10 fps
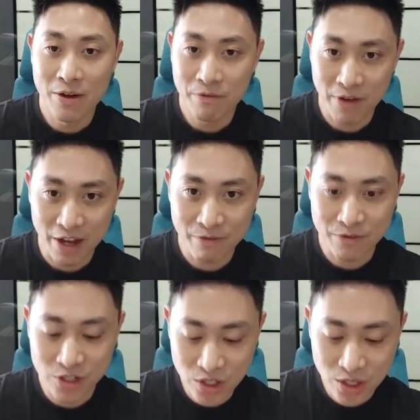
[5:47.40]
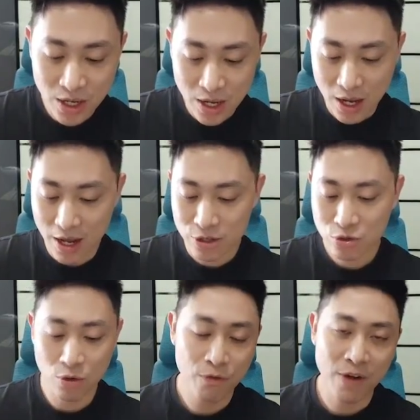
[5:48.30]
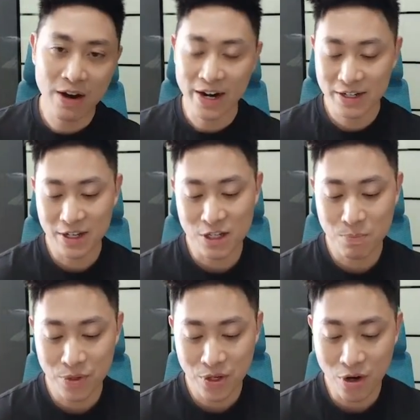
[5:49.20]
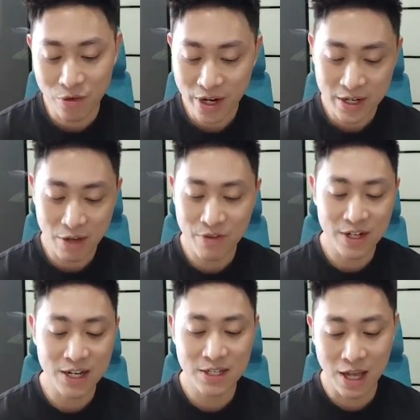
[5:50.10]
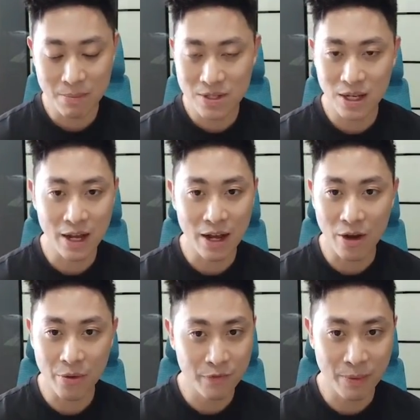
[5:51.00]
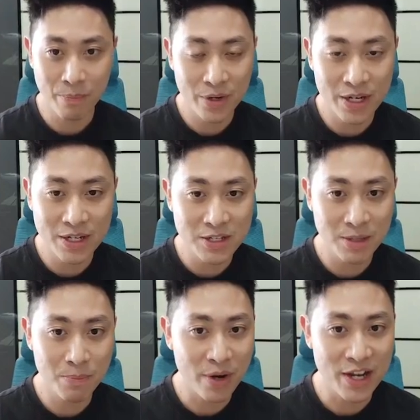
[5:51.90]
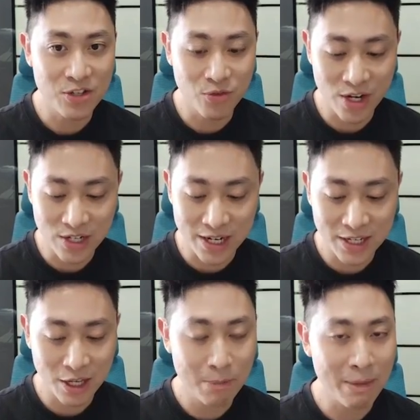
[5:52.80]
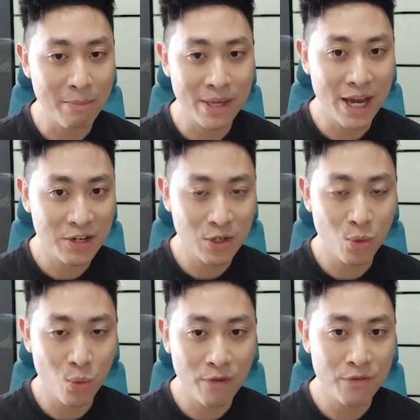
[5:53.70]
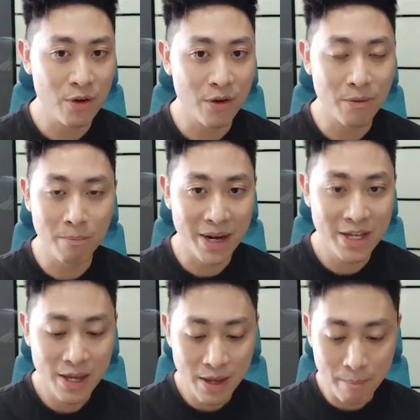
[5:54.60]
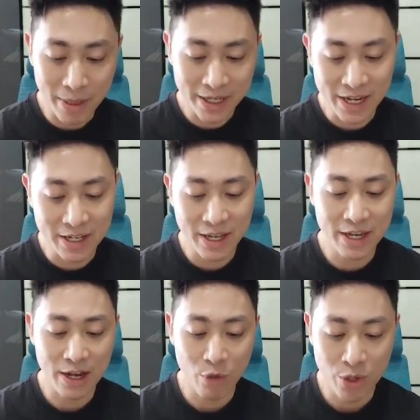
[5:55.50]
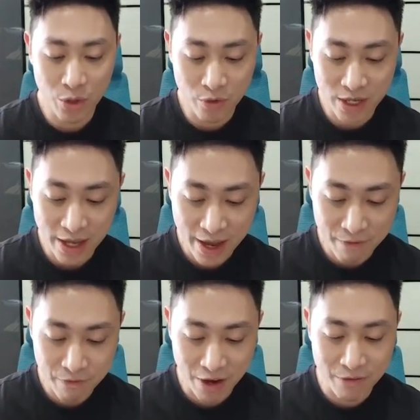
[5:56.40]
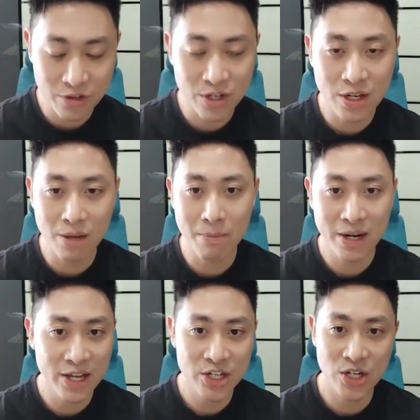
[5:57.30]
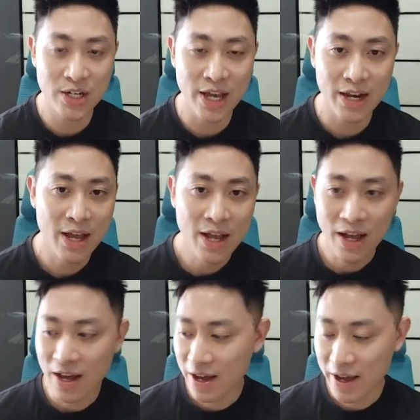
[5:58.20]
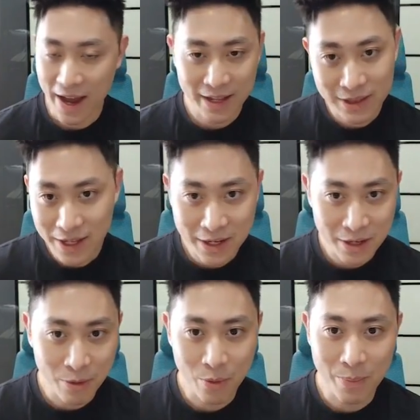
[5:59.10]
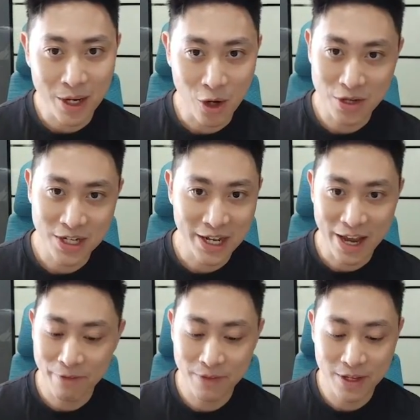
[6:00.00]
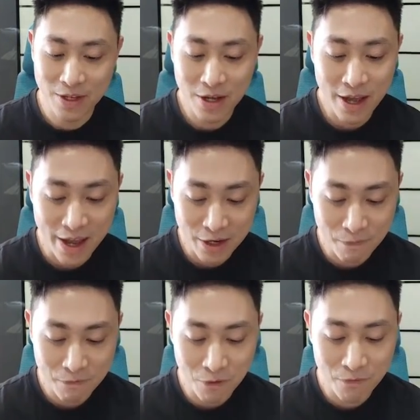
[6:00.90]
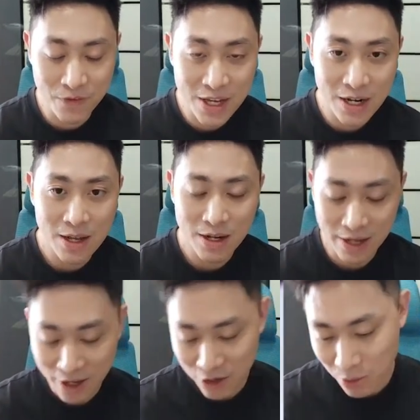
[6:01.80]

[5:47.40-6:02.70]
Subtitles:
5G. So far, I think it's pretty alright. If it does comes with a pretty decent price range, I think it might be actually worth your money. But then again, we don't really have 5G here in Malaysia yet. I think it will be launched at the end of the year, and if you feel like you